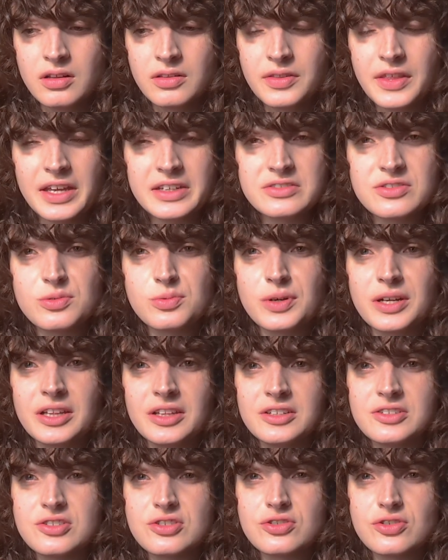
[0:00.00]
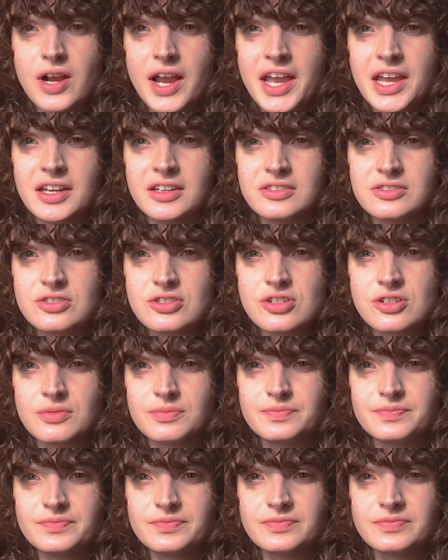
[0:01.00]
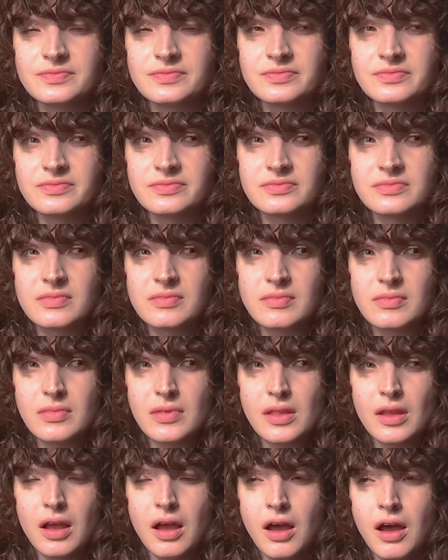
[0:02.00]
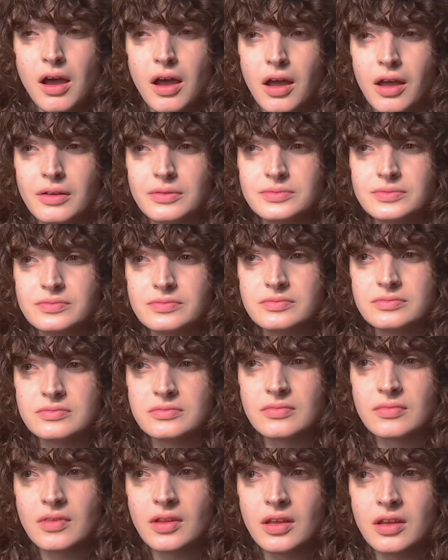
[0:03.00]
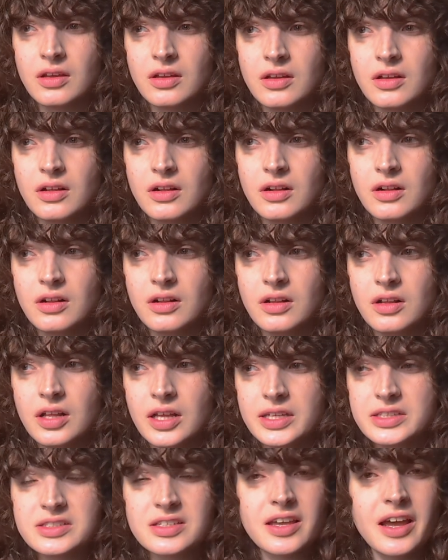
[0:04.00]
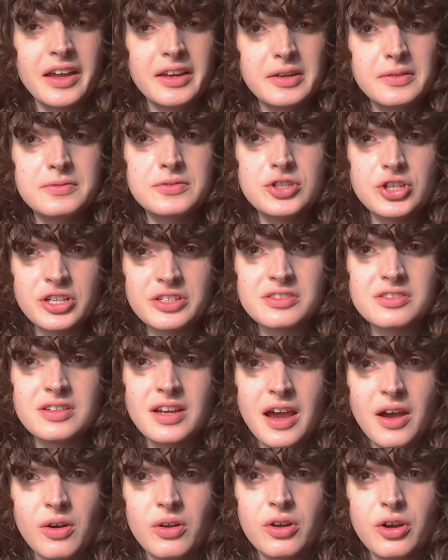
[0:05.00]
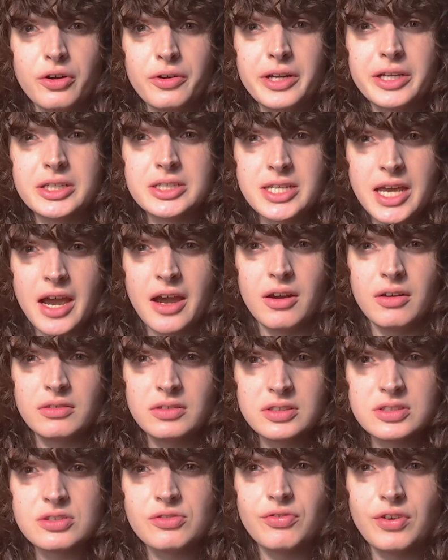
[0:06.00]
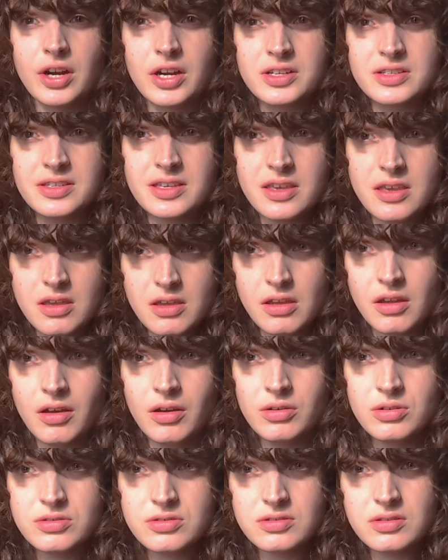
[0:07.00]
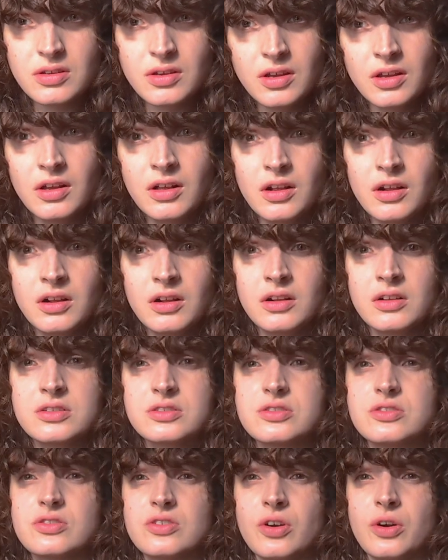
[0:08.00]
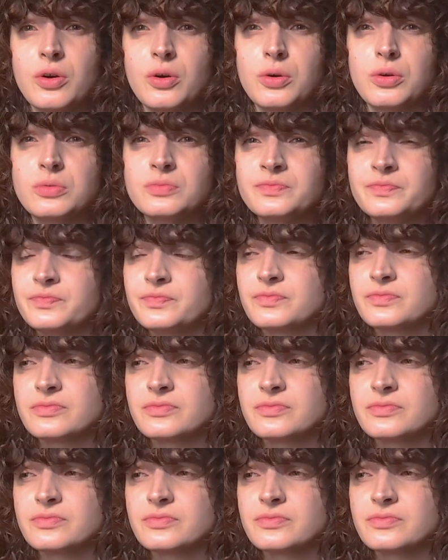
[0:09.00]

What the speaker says: That's really strange. Huh. It's kind of just now going down as far as heat goes. So